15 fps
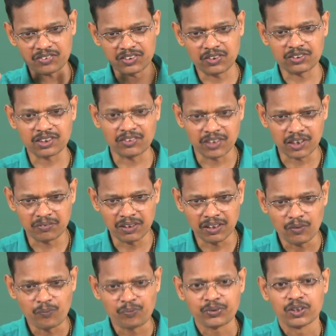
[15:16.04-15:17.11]
sequence available.
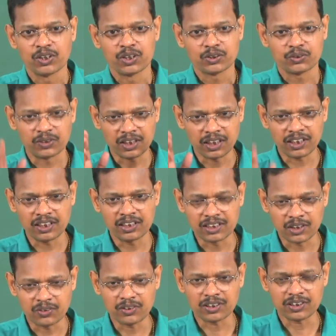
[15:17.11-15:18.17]
So, take any
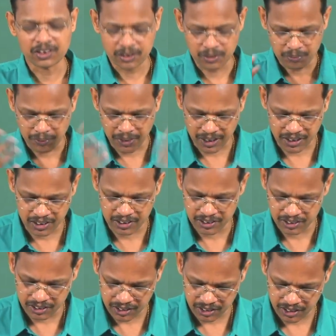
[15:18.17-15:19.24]
sequence, make
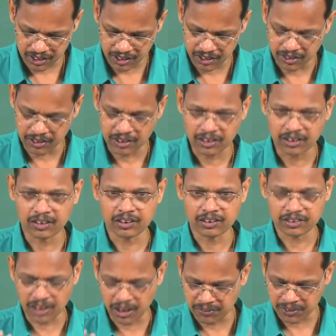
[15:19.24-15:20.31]

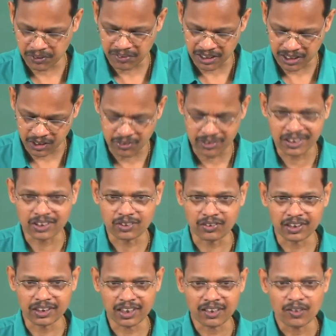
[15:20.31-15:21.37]
similar sequences
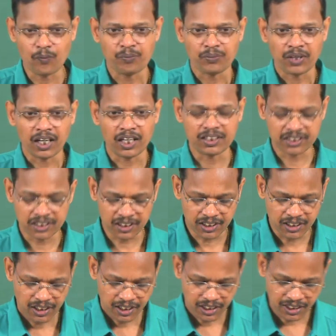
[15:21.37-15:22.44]
together and
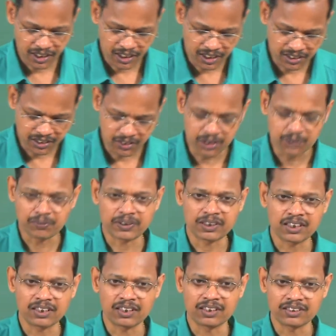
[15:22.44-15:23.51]
see any residue is
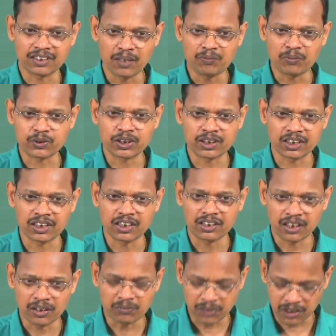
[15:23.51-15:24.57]
present at the same position
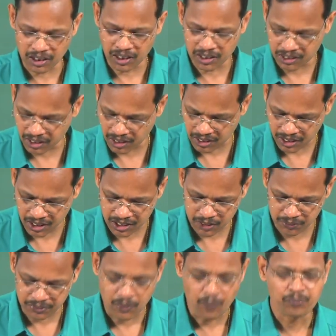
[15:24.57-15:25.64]
in all the
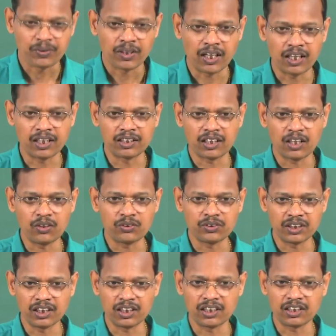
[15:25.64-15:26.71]
organisms and how
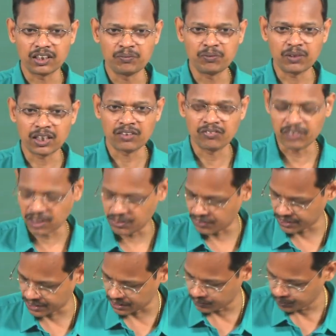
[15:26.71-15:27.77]
they are important for the function.